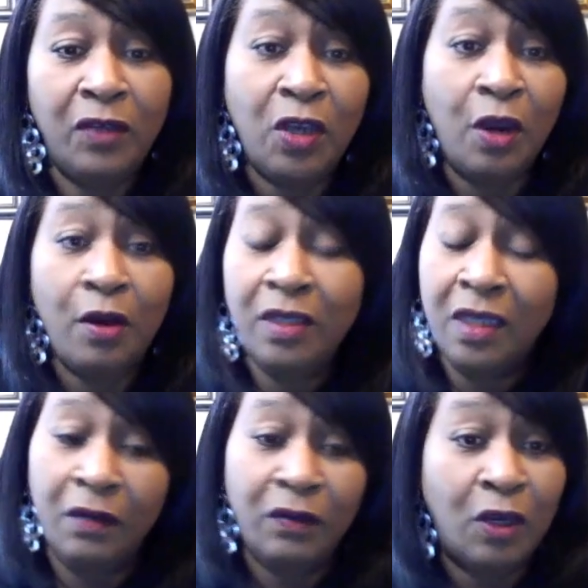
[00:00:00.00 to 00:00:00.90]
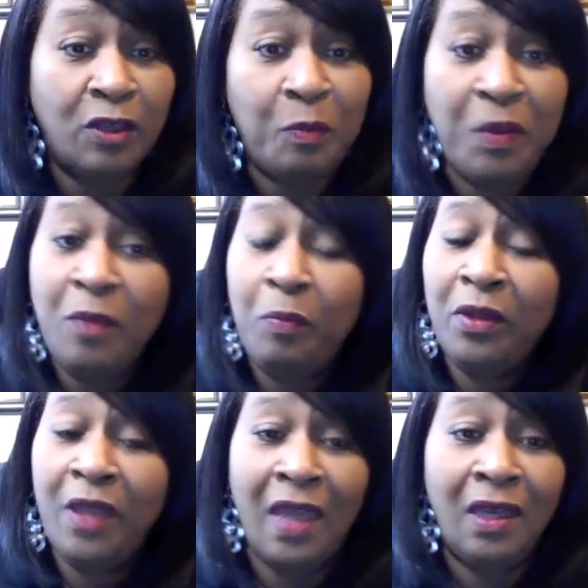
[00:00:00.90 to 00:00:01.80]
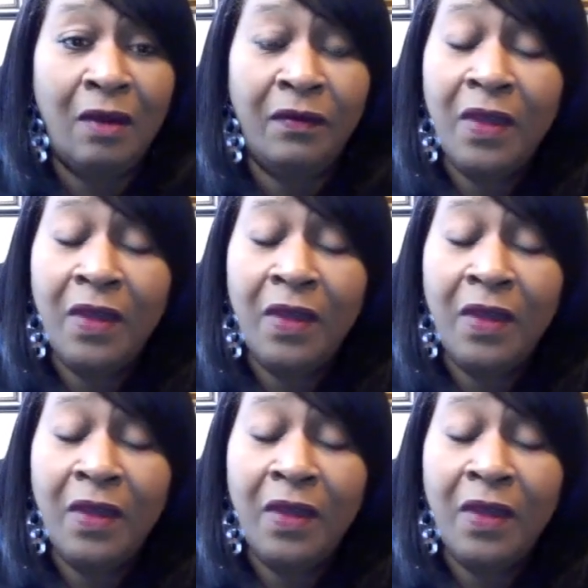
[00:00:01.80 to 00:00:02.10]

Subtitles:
church and of church people and